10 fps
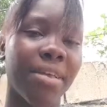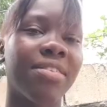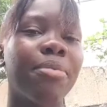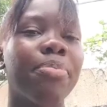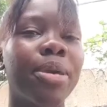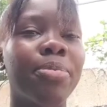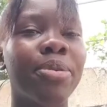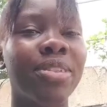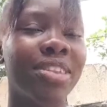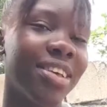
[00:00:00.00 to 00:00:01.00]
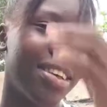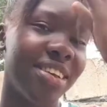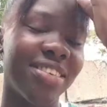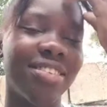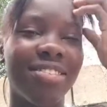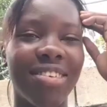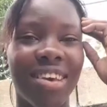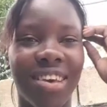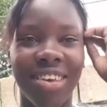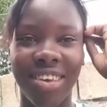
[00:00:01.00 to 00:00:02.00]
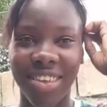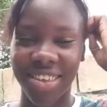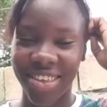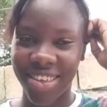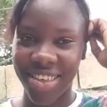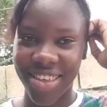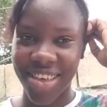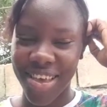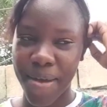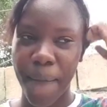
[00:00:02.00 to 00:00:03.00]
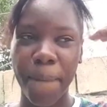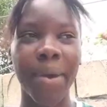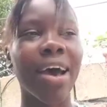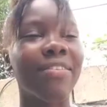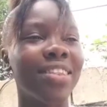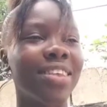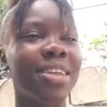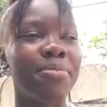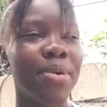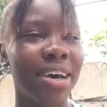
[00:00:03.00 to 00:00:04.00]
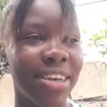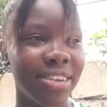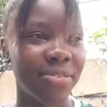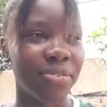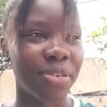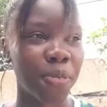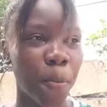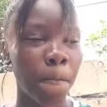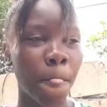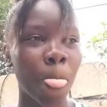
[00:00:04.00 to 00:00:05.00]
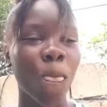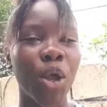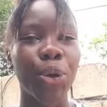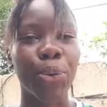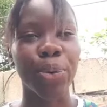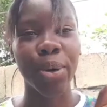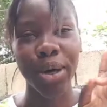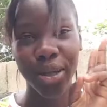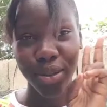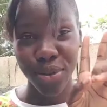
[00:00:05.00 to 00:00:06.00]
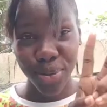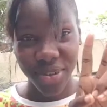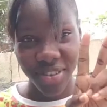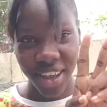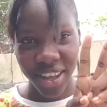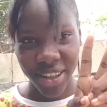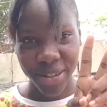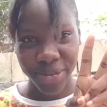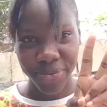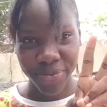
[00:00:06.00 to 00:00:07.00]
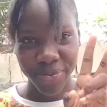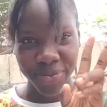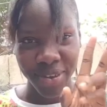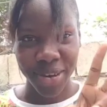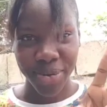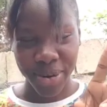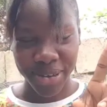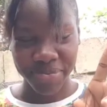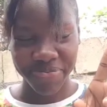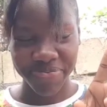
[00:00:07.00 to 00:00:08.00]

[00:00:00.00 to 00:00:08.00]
Some people to say "May have it in mind to do two channels, you know what?"